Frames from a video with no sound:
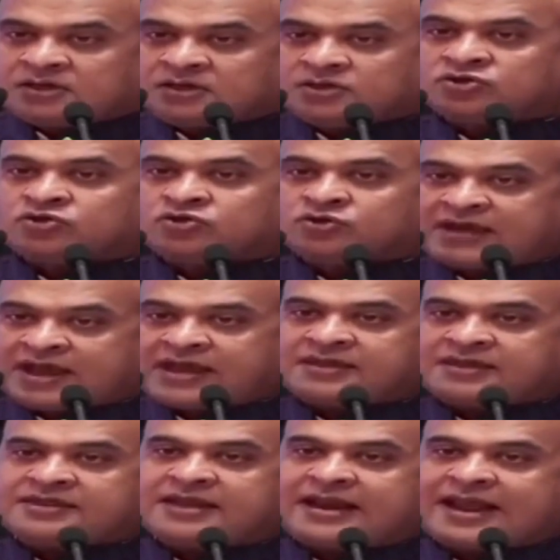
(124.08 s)
Today
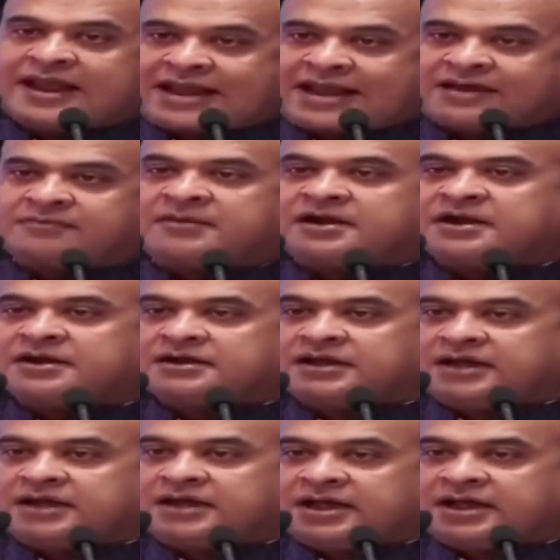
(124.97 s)
is a landmark
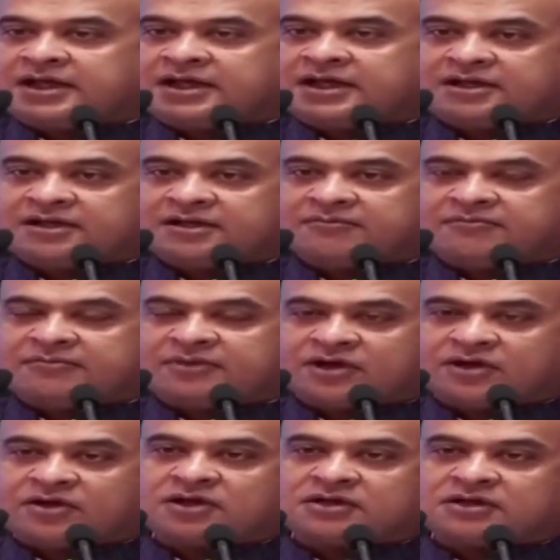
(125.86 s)
day
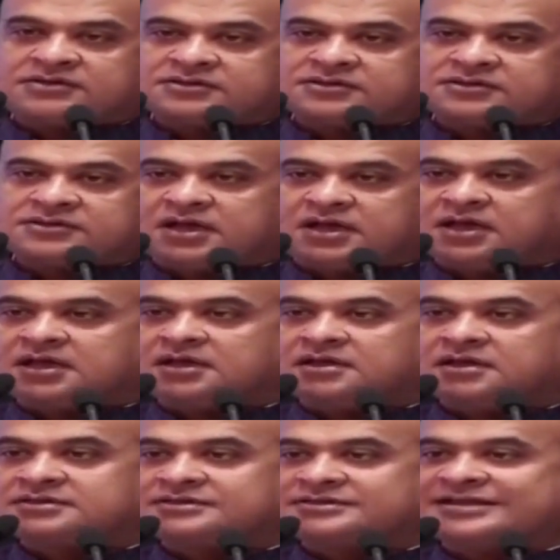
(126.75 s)
because
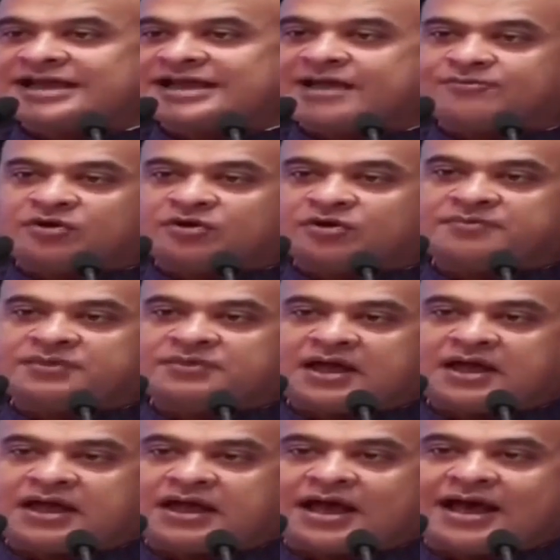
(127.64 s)
some of the
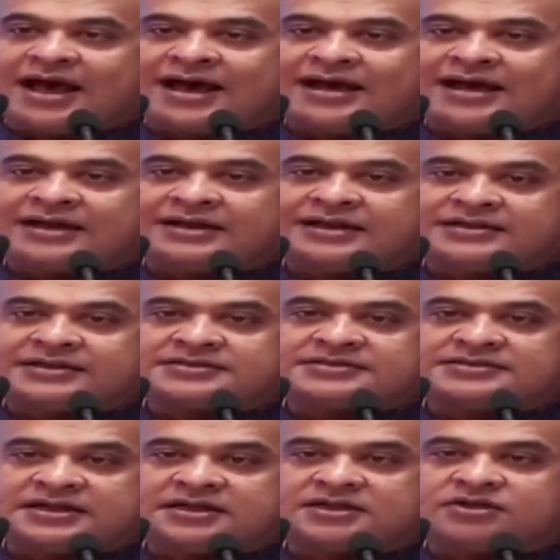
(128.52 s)

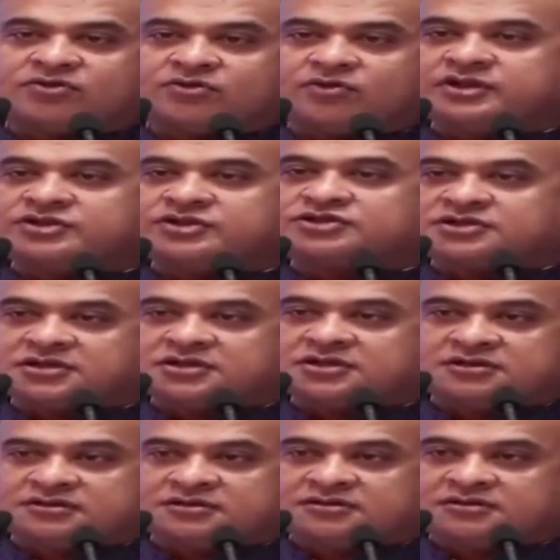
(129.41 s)
unanswered question
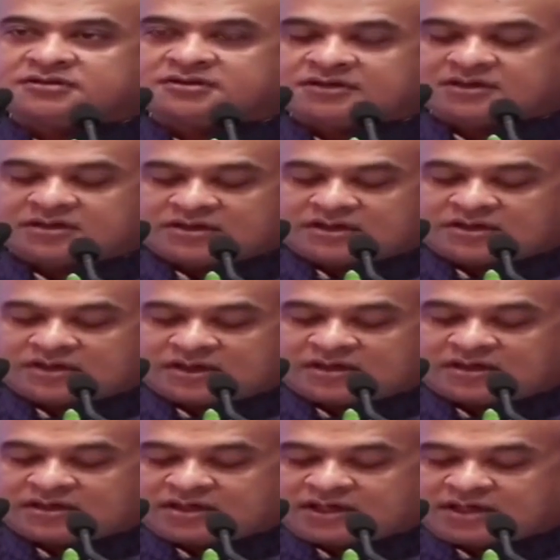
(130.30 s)

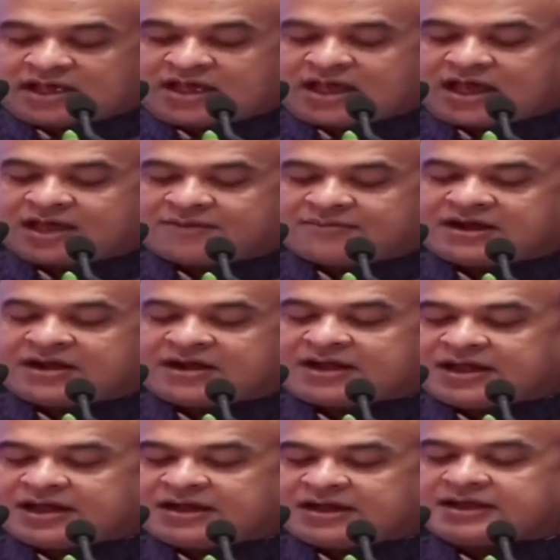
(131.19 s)
ji amar
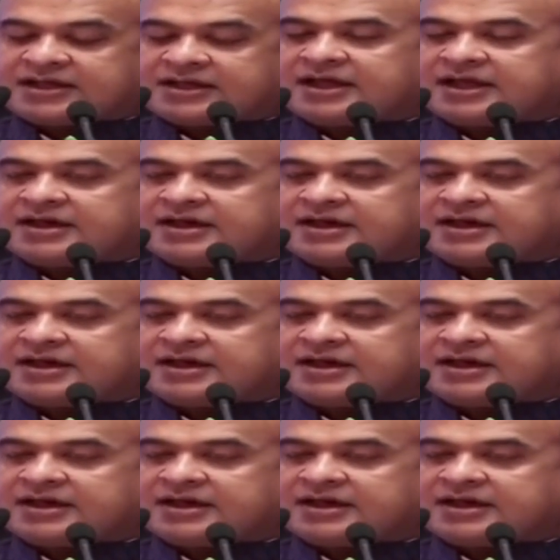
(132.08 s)
healthcare
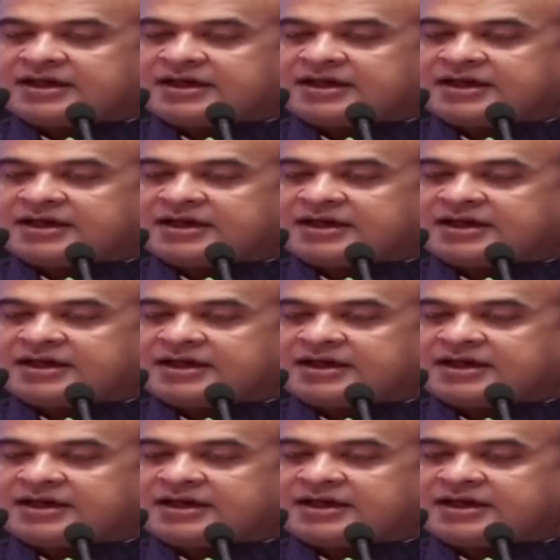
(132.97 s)
sector ot
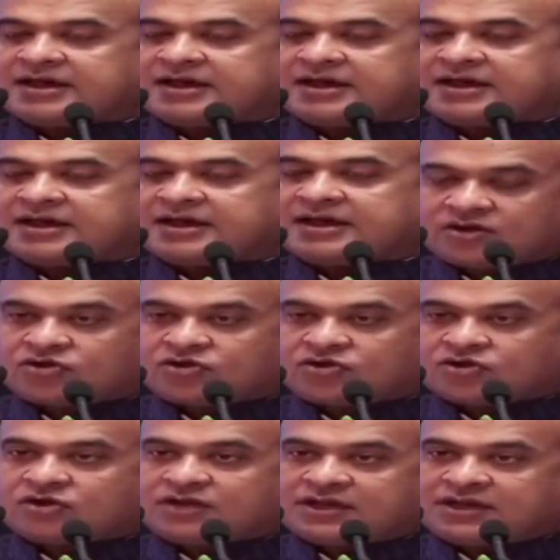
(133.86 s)
asil,
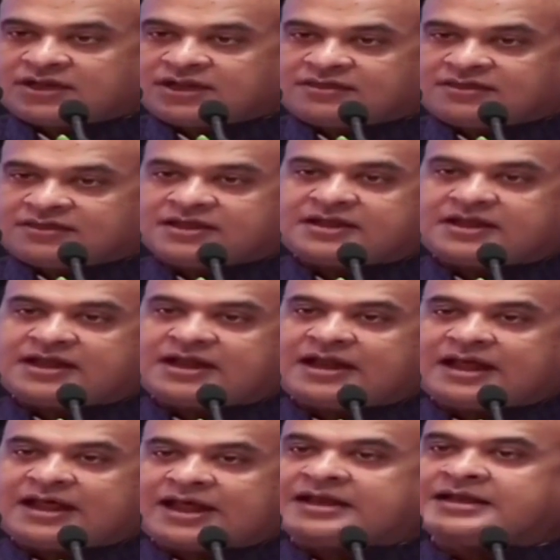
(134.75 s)
through digital
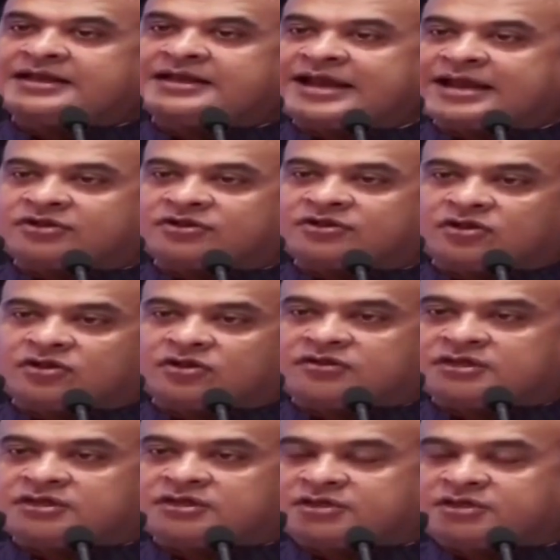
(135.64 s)
and
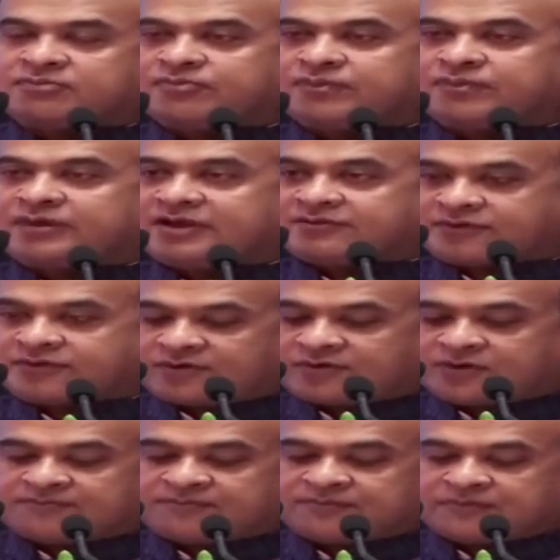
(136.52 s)
technology
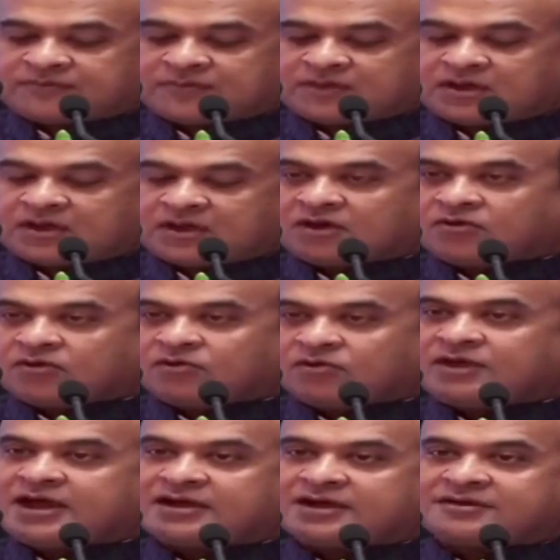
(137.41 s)
platform
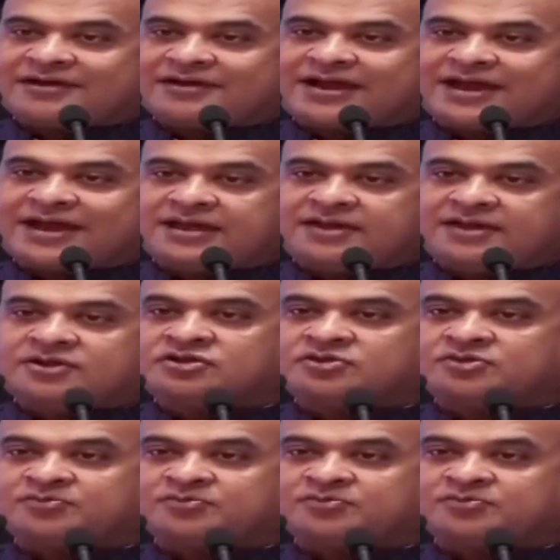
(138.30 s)
we are trying to